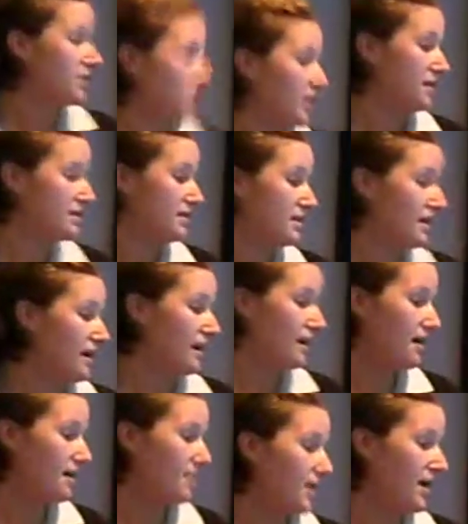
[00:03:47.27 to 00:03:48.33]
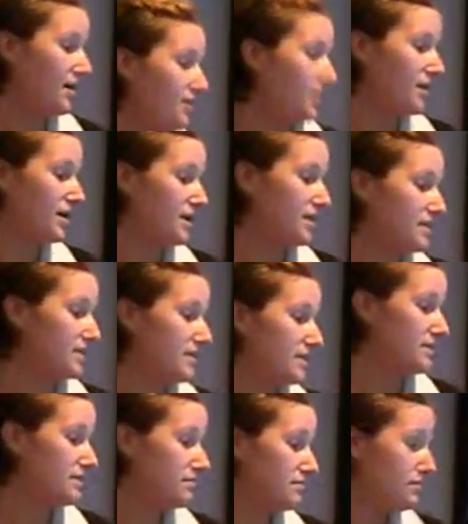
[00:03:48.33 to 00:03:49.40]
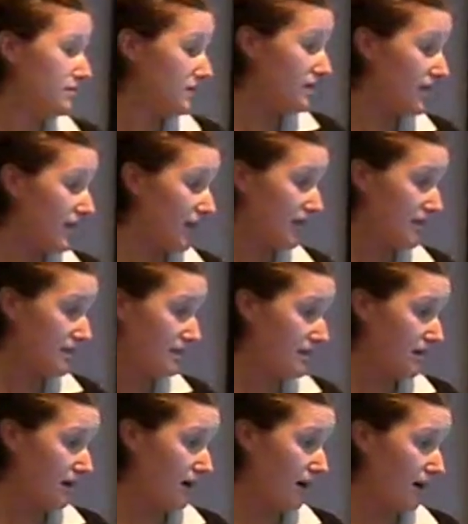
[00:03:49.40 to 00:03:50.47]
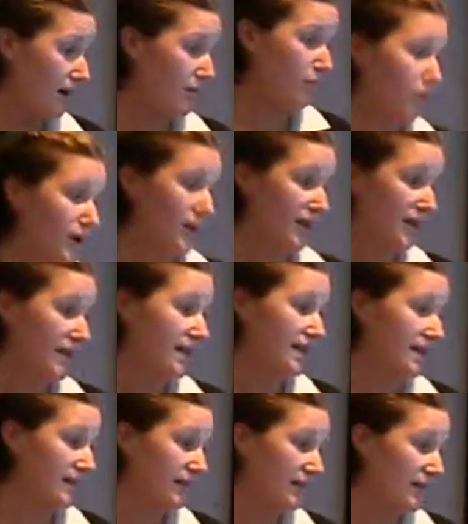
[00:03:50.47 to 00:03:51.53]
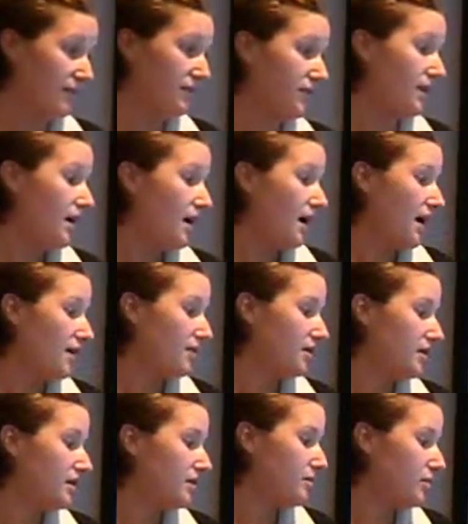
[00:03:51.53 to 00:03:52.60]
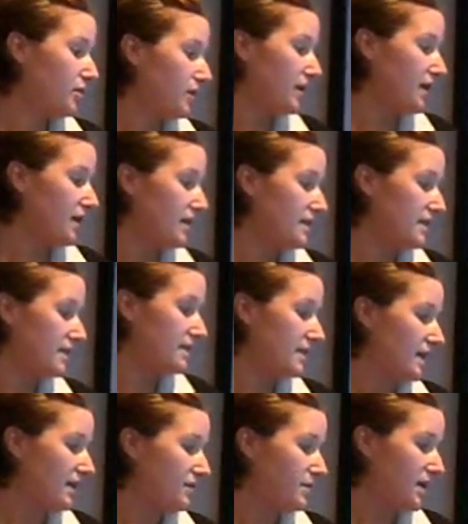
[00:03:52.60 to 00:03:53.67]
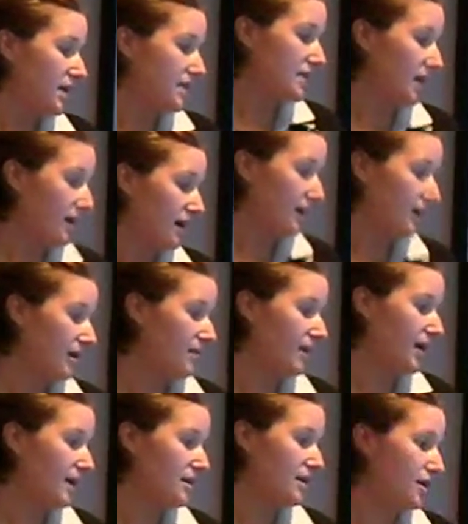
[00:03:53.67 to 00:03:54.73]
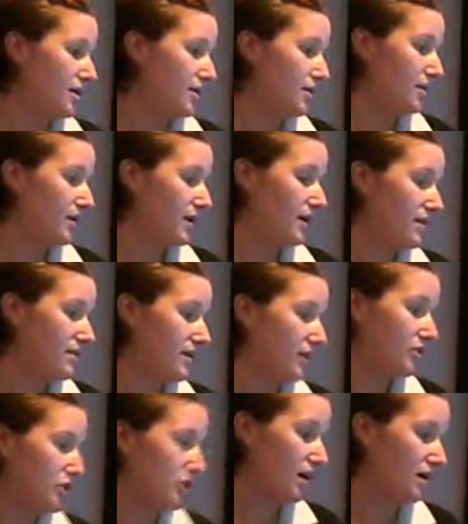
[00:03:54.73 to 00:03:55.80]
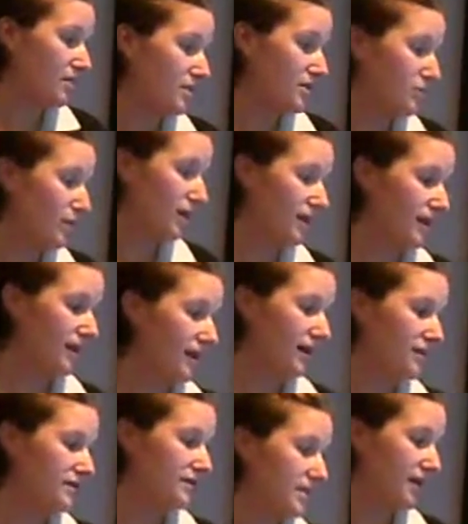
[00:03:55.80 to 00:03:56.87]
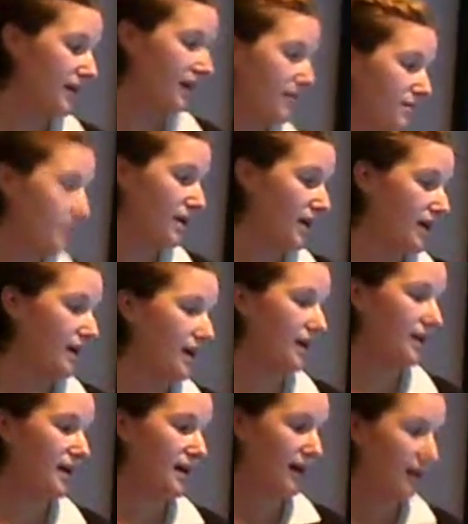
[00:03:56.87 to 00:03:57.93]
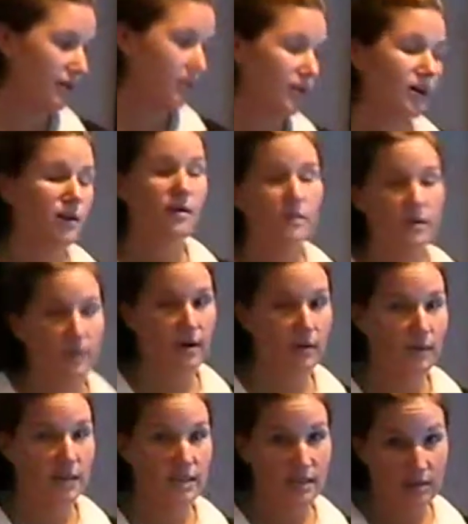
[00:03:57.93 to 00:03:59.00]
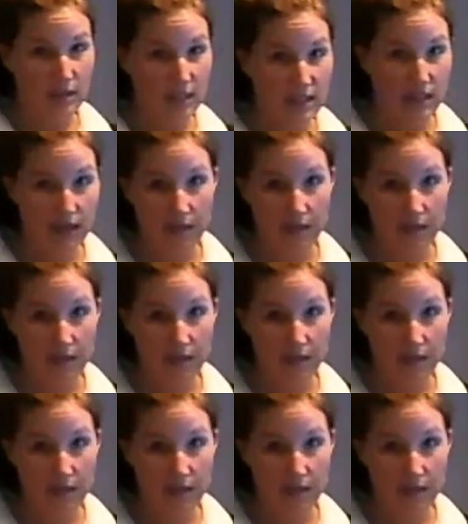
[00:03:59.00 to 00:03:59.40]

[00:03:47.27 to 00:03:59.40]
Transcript: efficient. Um, I want to get um, what I need and leave. I want an employee to save me time and know their job is well enough to get me in and out without wasting my